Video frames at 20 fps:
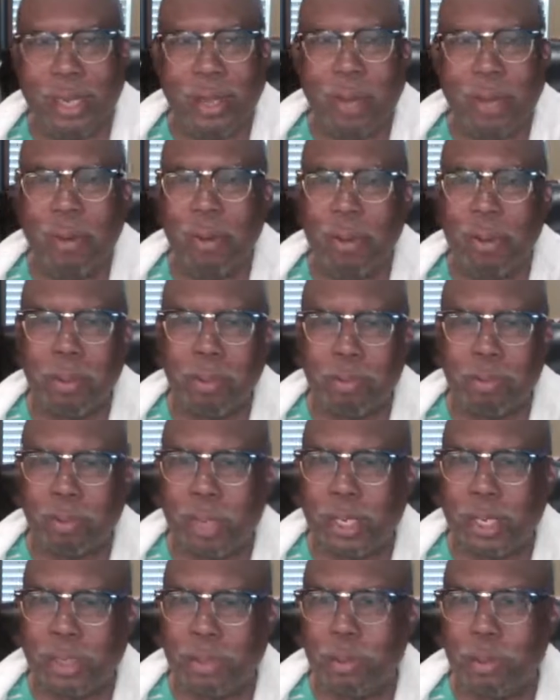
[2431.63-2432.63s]
Only
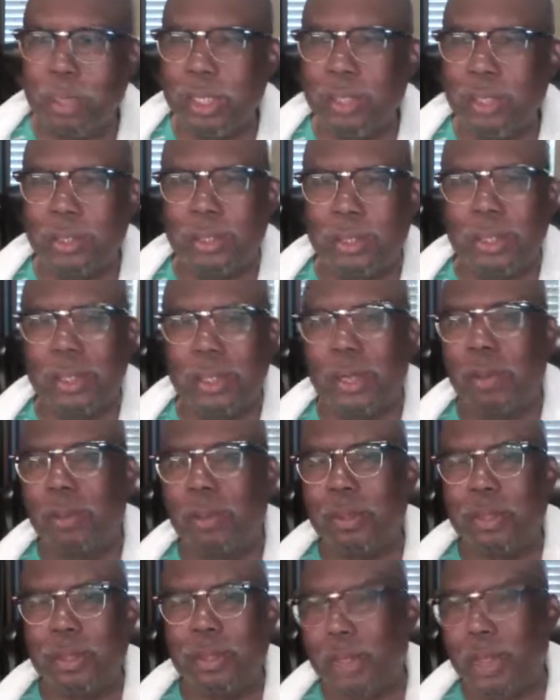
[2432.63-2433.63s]
place we used to go
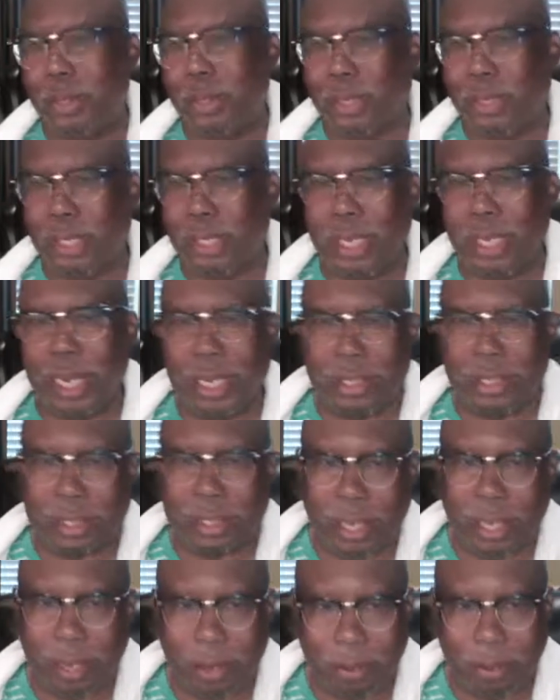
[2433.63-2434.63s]
is church, and that's
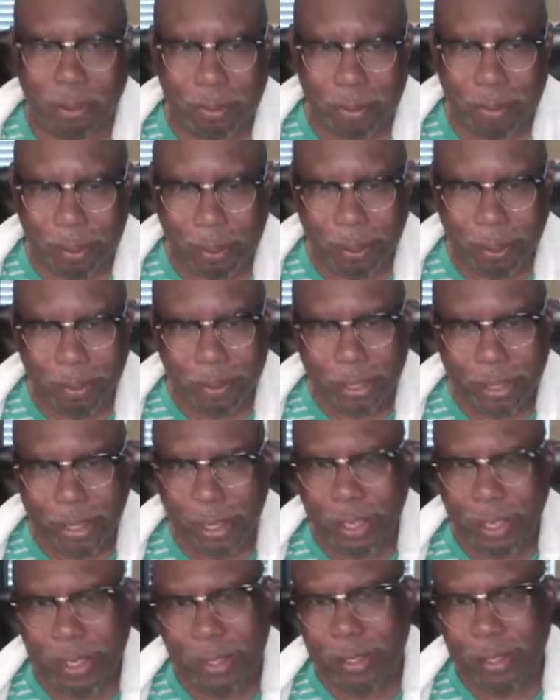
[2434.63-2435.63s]
gone
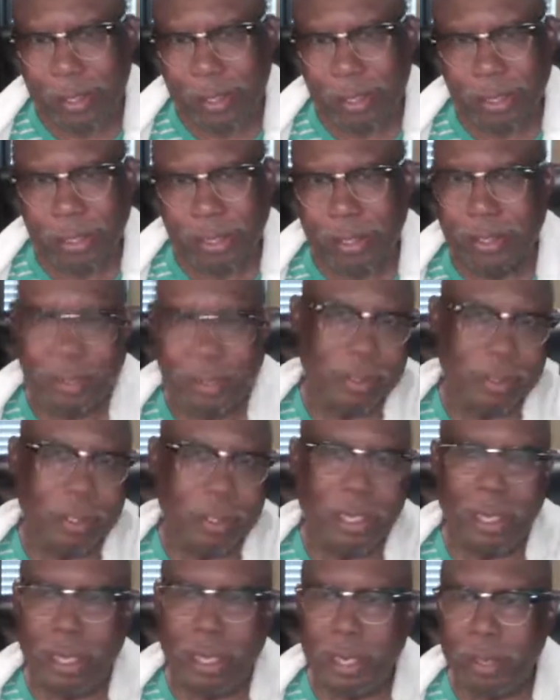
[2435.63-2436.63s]
and uh,
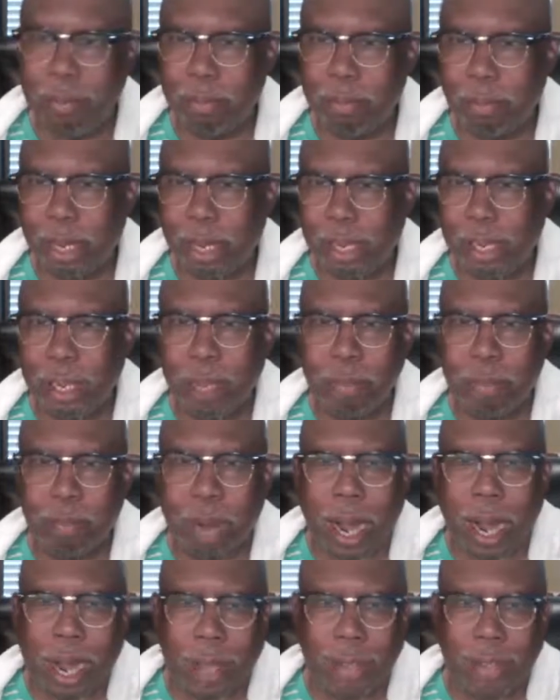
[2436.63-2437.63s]
it, it ain't
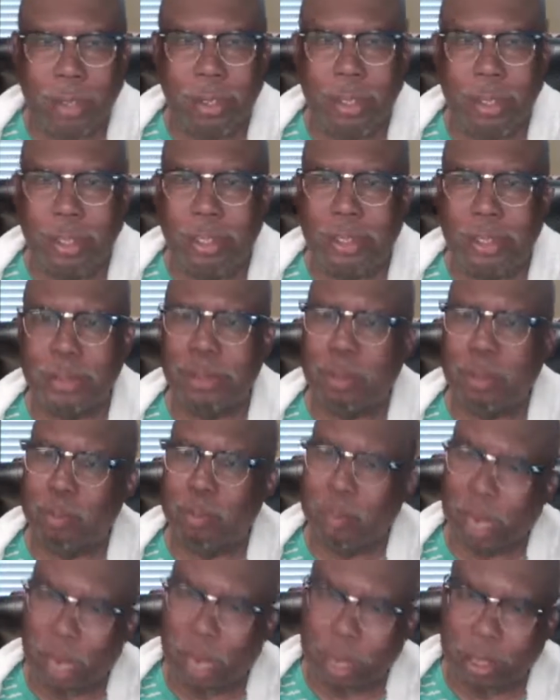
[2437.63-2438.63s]
bothered us, uh,
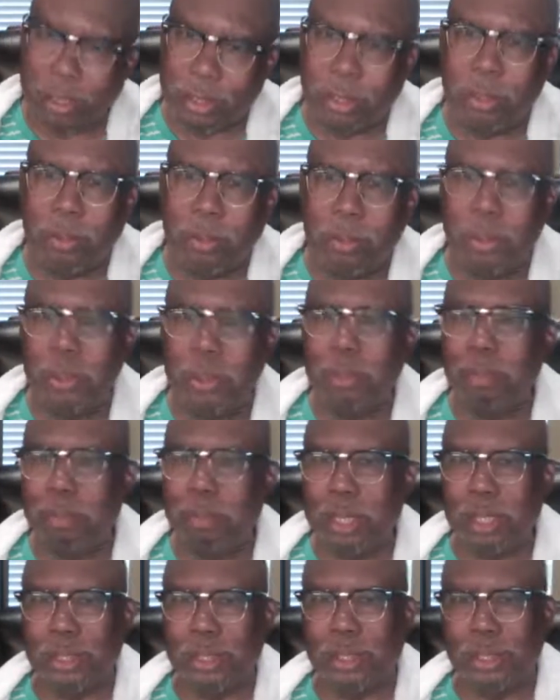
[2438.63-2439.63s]
but I do, do
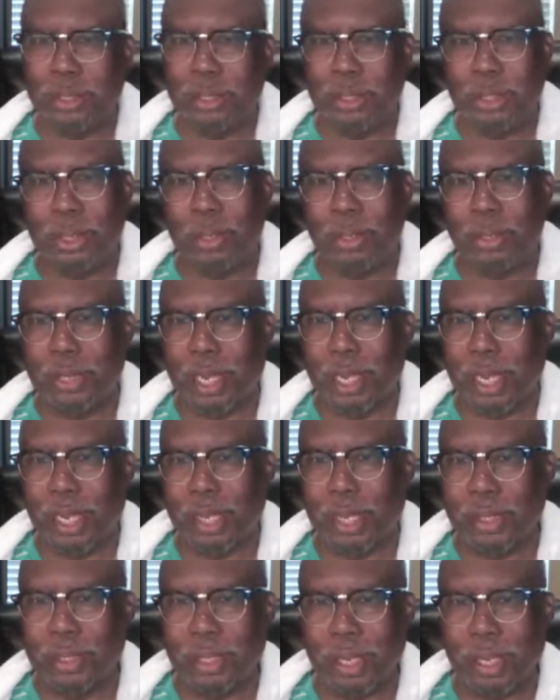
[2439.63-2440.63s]
miss the church
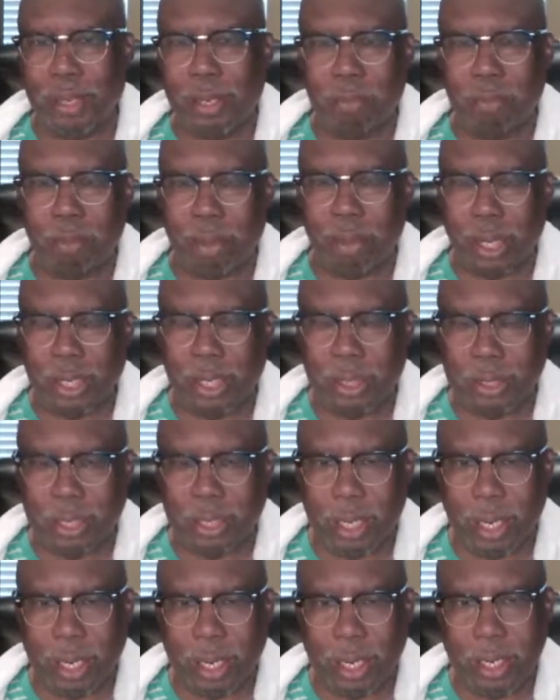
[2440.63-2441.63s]
house. I uh, praise
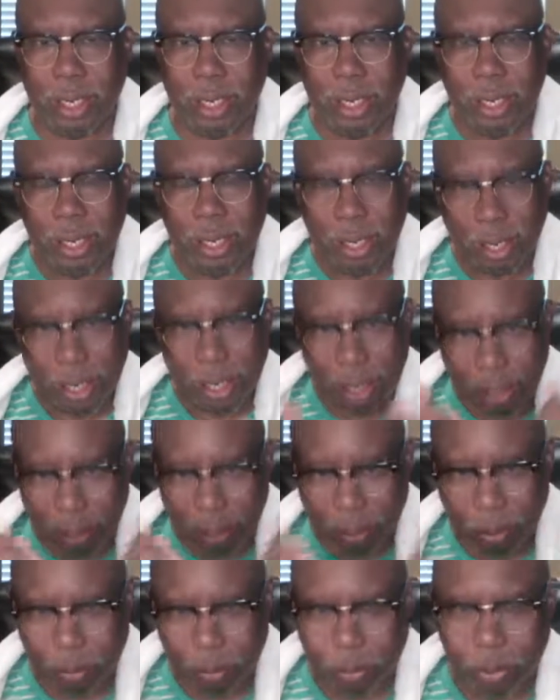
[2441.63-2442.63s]
God, and I
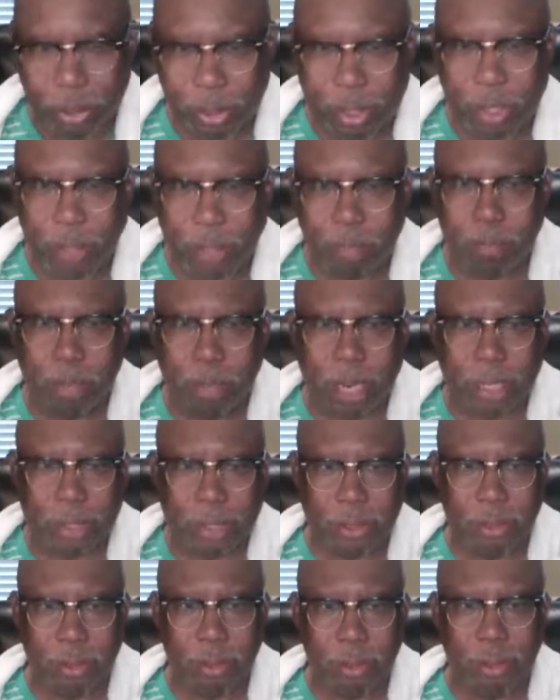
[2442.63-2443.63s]
hope we get back
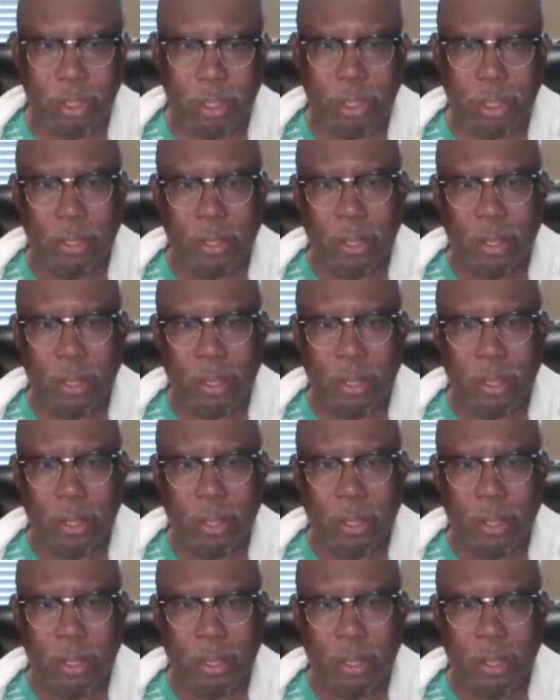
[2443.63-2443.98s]
to it.